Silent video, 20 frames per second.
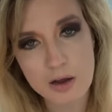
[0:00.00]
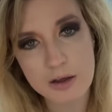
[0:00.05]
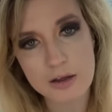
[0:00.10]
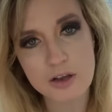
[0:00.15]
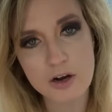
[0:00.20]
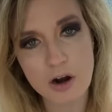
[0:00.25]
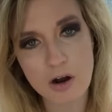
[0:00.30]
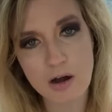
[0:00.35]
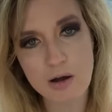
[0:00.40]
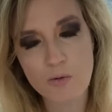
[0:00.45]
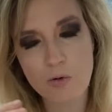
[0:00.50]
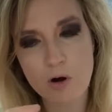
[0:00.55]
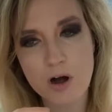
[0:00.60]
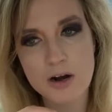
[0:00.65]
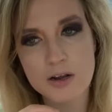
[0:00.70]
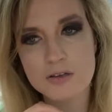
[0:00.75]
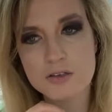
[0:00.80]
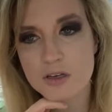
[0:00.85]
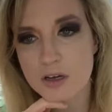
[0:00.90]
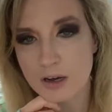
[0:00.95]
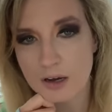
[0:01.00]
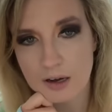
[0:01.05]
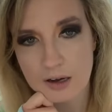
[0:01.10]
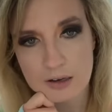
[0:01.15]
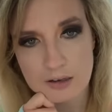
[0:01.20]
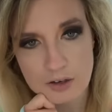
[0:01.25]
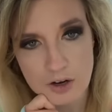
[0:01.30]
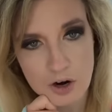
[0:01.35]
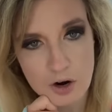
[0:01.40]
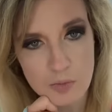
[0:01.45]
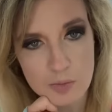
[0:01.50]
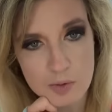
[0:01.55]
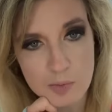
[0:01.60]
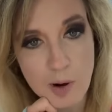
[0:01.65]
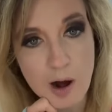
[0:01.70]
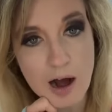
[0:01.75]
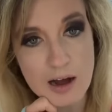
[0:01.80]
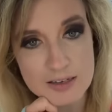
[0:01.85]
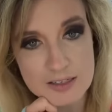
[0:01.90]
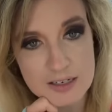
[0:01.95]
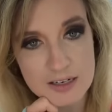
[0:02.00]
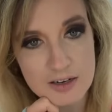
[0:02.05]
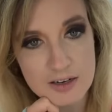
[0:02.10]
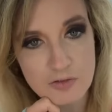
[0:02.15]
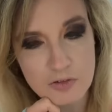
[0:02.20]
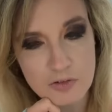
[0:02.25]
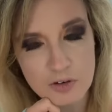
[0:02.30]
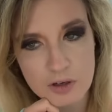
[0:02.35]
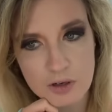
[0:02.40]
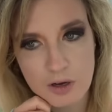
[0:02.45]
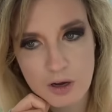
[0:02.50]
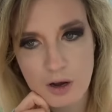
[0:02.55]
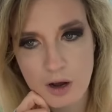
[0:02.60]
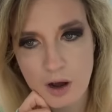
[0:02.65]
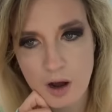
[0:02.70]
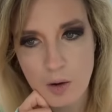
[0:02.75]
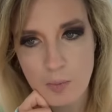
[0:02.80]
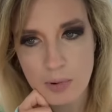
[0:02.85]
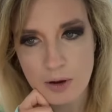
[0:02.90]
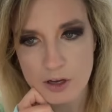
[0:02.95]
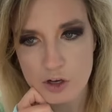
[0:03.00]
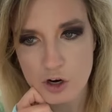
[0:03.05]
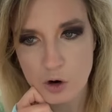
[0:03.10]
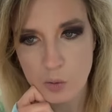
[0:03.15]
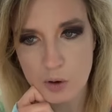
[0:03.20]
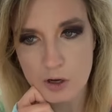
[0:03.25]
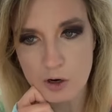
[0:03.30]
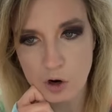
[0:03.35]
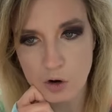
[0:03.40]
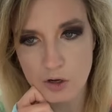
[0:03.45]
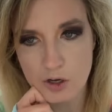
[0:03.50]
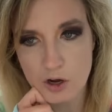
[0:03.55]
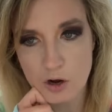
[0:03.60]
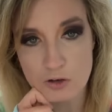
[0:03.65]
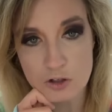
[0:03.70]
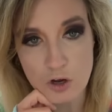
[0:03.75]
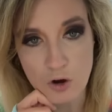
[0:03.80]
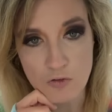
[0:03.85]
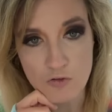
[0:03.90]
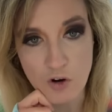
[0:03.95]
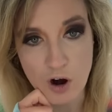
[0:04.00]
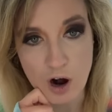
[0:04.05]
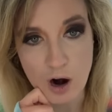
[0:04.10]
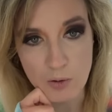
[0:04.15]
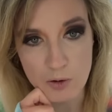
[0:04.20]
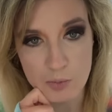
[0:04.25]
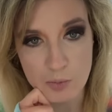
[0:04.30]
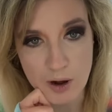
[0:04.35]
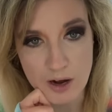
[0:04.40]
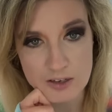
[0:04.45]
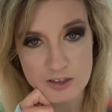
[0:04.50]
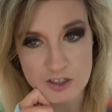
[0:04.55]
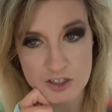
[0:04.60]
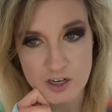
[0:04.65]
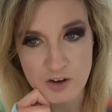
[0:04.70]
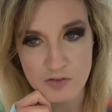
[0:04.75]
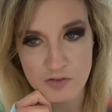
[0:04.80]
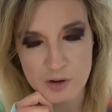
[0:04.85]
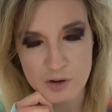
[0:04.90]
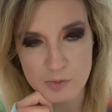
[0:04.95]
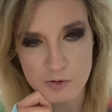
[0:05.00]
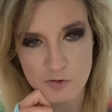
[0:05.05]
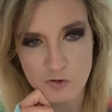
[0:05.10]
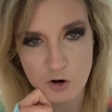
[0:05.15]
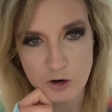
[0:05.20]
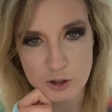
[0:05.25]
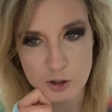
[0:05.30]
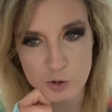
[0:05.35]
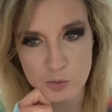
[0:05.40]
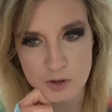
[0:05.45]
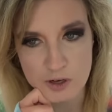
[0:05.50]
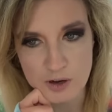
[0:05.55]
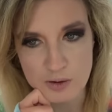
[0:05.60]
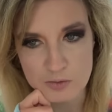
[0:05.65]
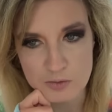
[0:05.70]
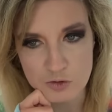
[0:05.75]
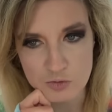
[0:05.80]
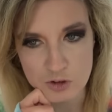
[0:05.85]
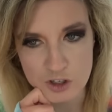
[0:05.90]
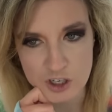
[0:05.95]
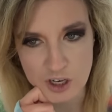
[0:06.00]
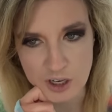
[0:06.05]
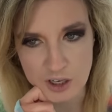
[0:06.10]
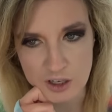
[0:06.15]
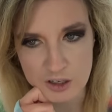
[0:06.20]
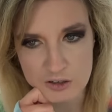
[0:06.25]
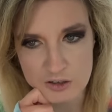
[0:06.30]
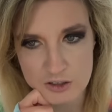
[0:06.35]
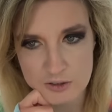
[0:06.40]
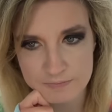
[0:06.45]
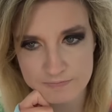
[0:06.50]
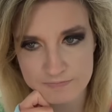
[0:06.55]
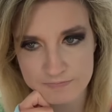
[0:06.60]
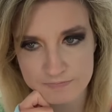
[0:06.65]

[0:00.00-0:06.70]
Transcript: You know, I wanted to, you know, be positive. But, you know, we can only go so far with positivity before it just becomes ridiculous.